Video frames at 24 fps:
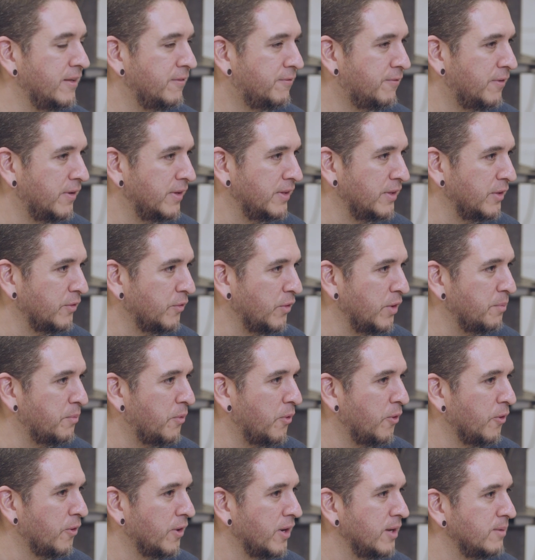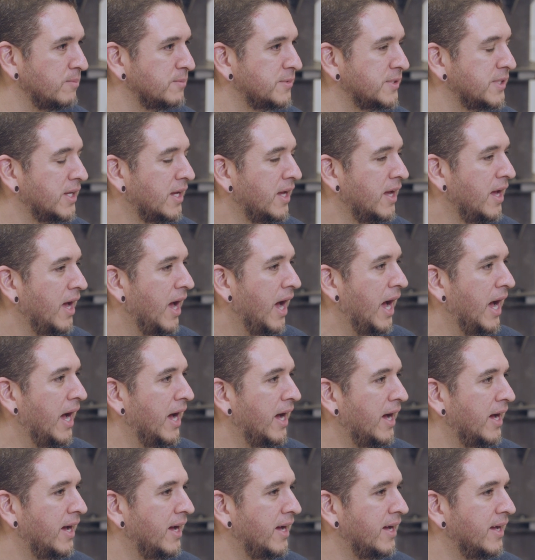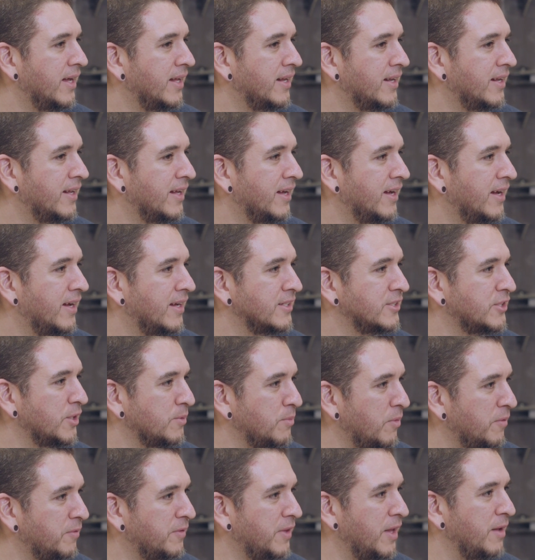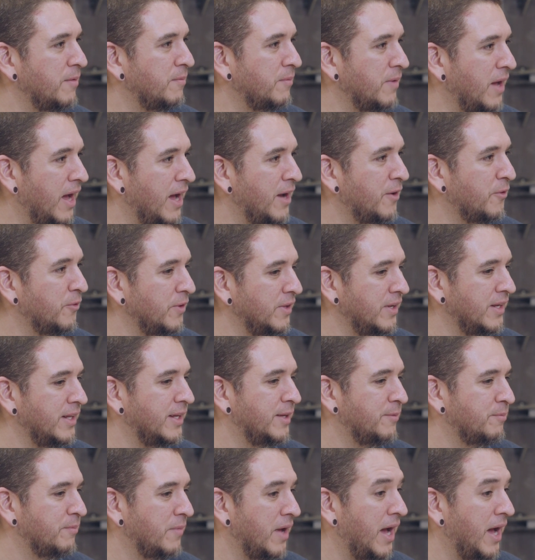different degree programs, and some of them are really